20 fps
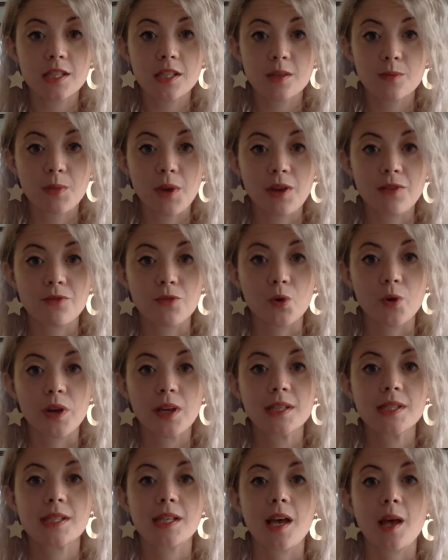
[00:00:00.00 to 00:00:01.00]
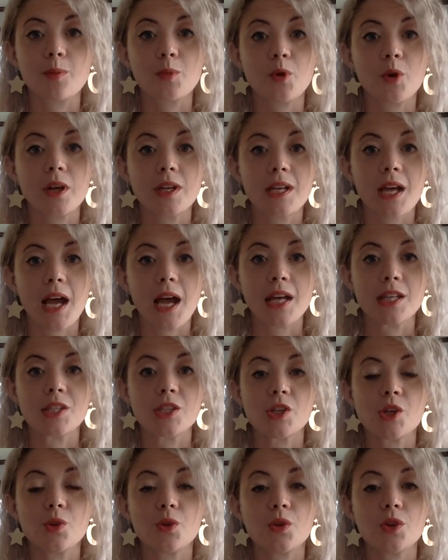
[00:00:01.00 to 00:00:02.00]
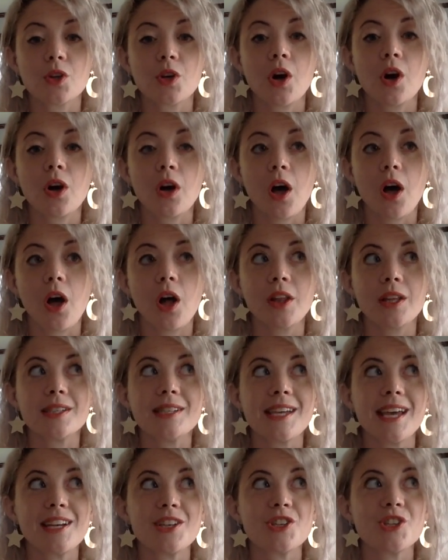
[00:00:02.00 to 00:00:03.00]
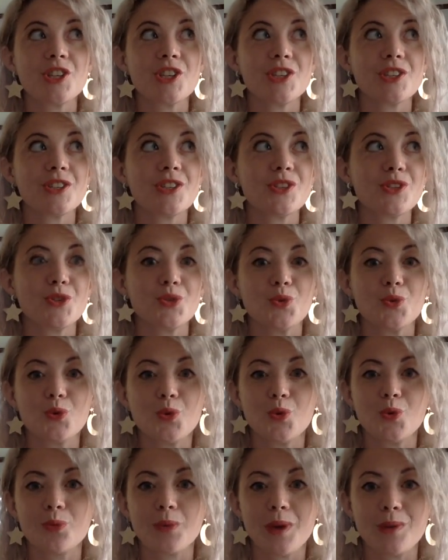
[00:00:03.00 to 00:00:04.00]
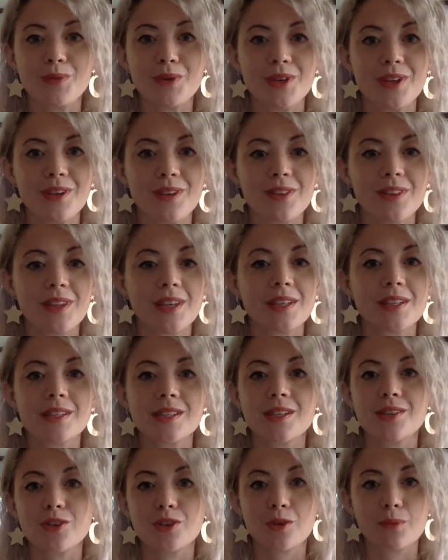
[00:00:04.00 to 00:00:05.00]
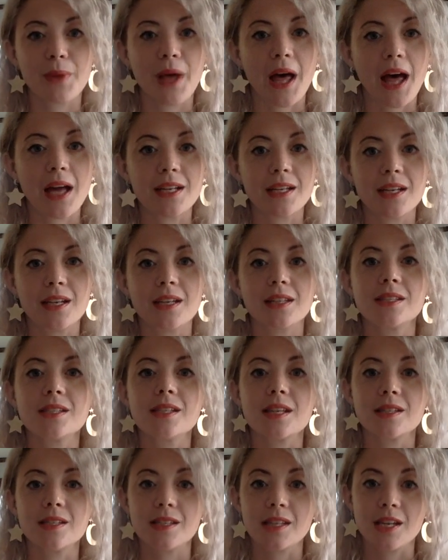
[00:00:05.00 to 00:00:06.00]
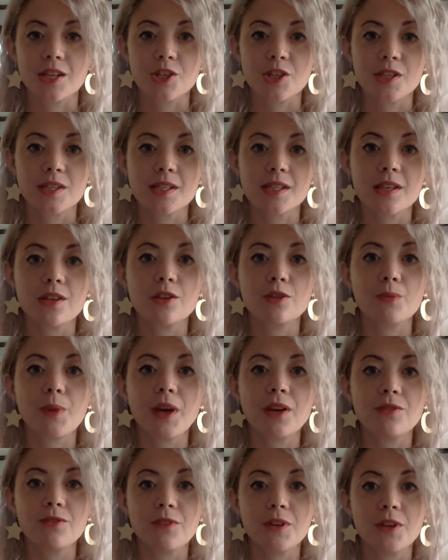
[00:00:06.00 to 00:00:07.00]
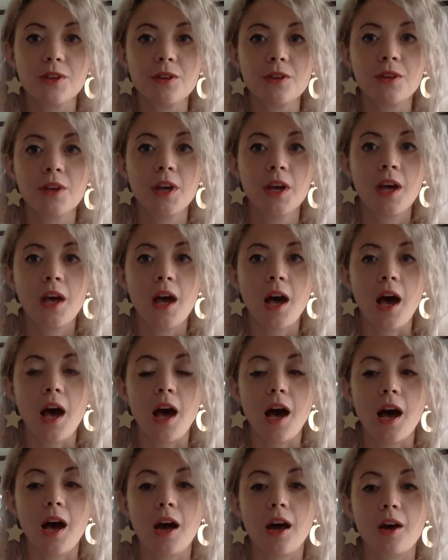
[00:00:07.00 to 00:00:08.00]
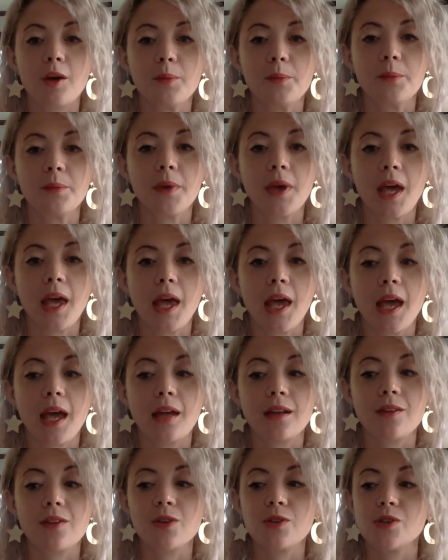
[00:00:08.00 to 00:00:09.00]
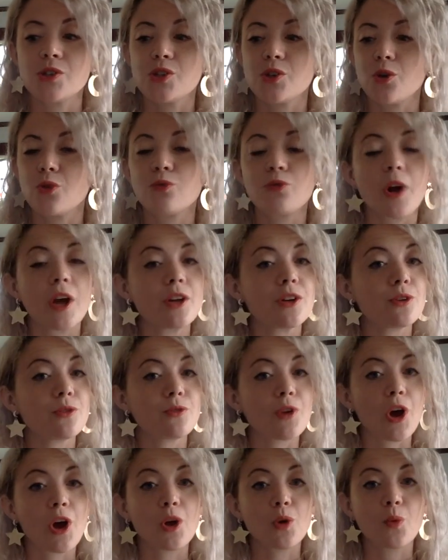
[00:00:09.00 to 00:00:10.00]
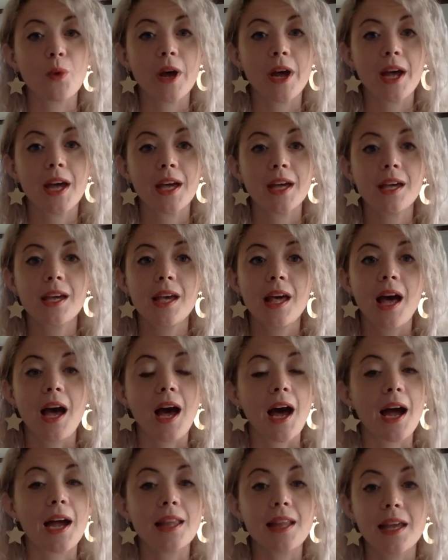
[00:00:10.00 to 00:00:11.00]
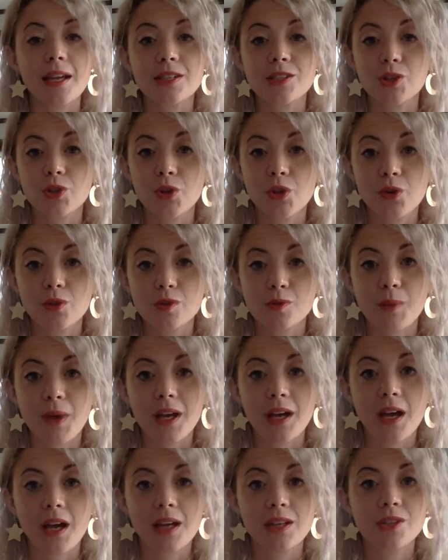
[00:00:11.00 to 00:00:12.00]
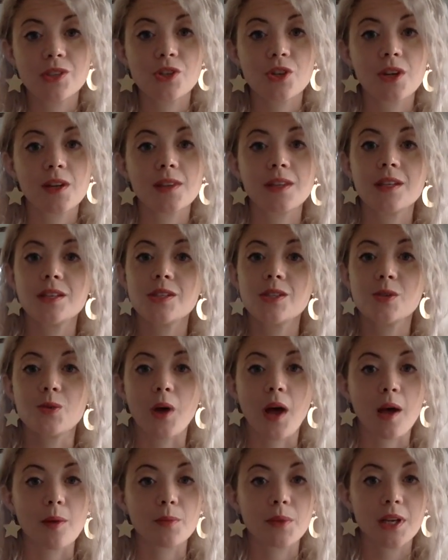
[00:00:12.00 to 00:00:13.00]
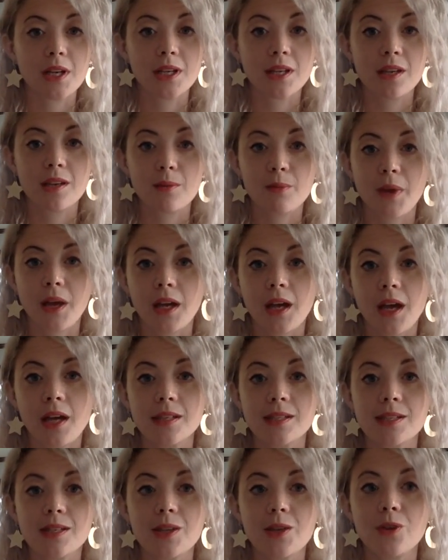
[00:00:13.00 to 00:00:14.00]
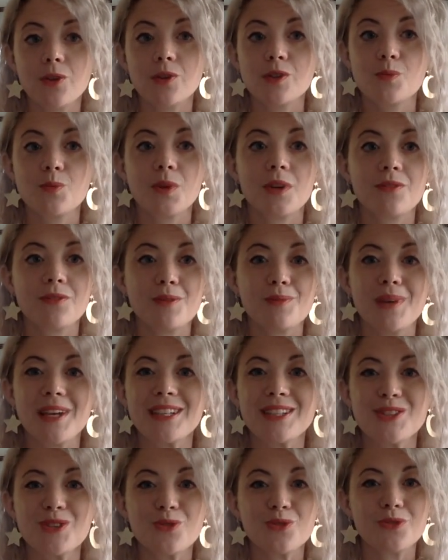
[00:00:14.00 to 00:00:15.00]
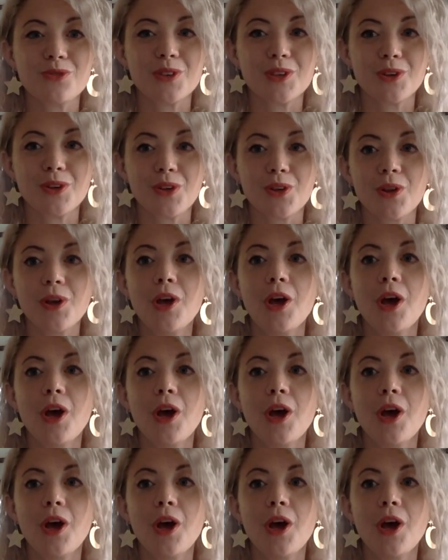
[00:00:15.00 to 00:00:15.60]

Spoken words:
to my voice. I'm going to ask you to call attention to maybe things in your body and sensations that you might feel. And there's no right or wrong way. I like to close my eyes during this, so I'm going to keep my eyes closed, but if it makes you feel